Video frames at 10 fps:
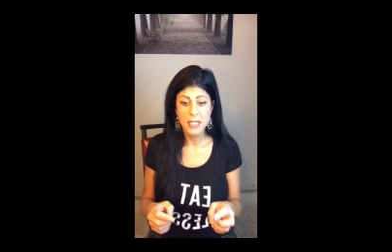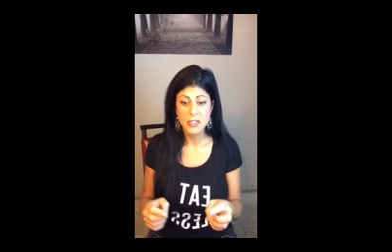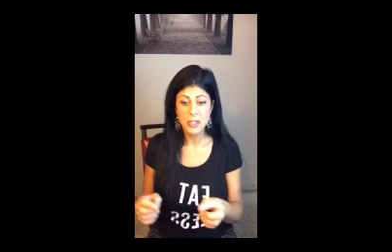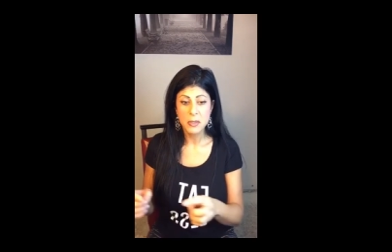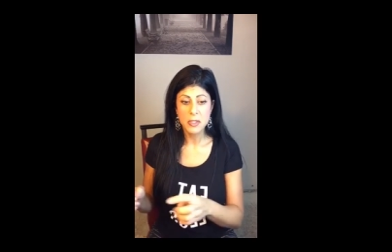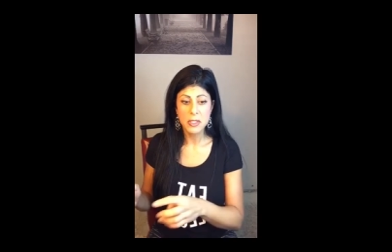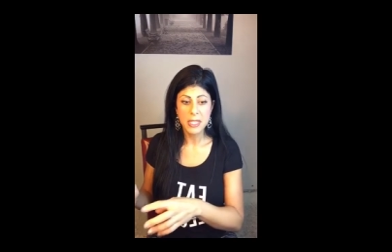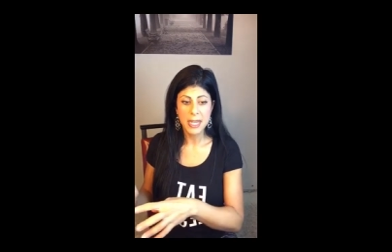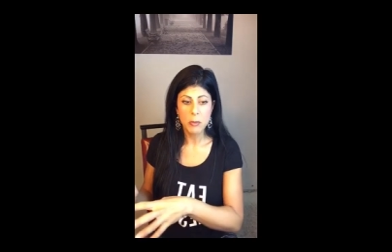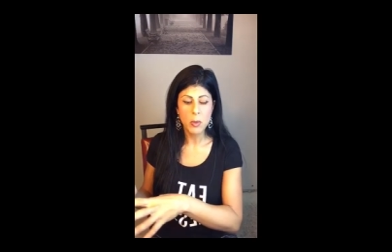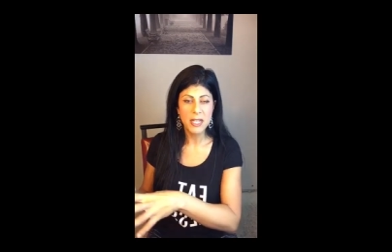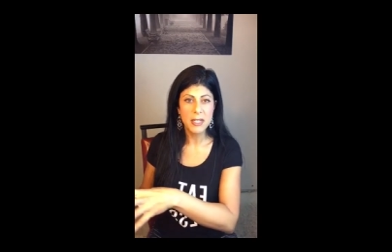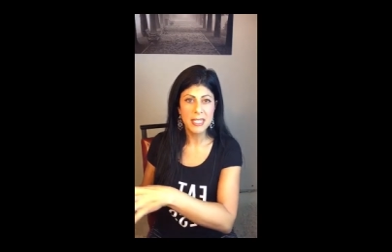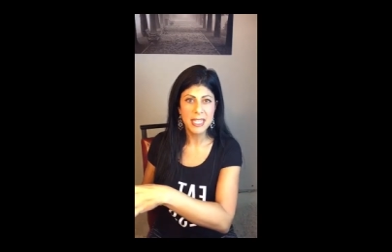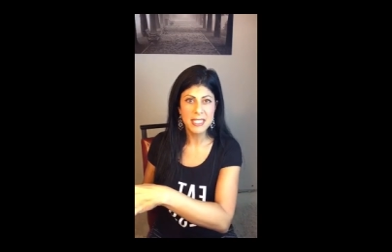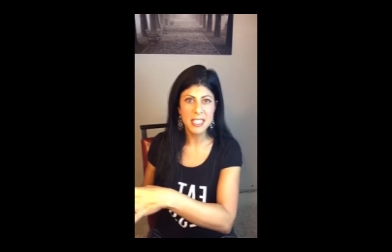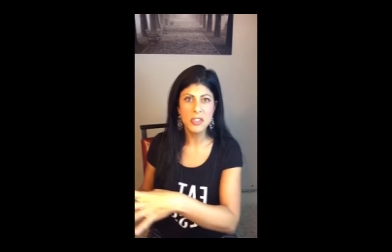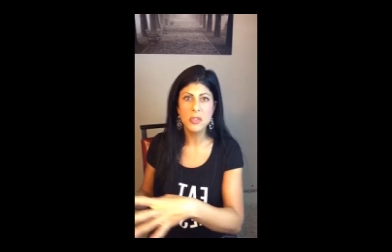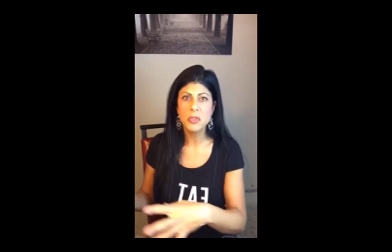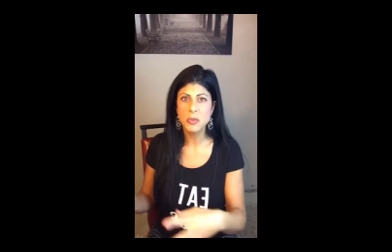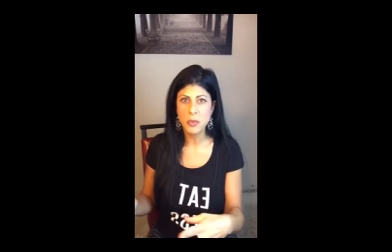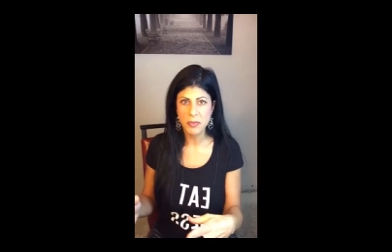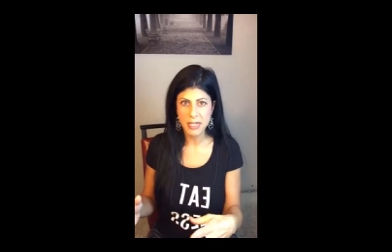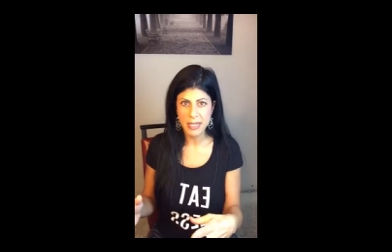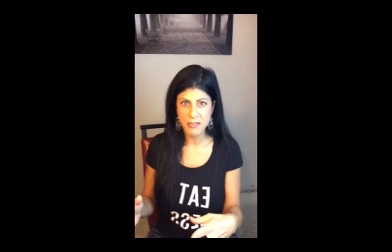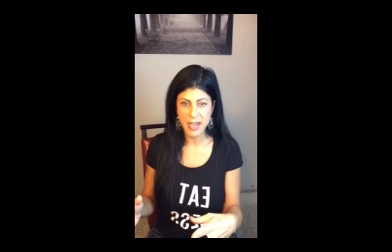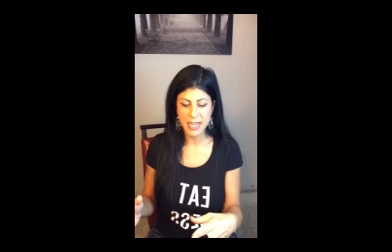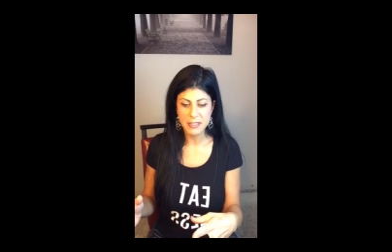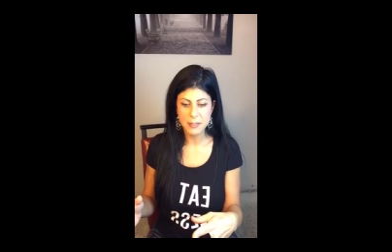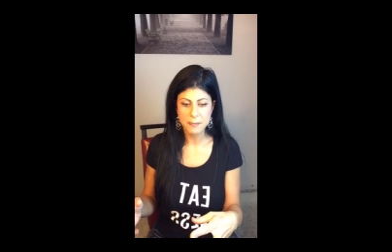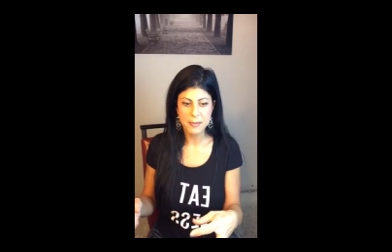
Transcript: So let's say you do a 2 or 3 day fast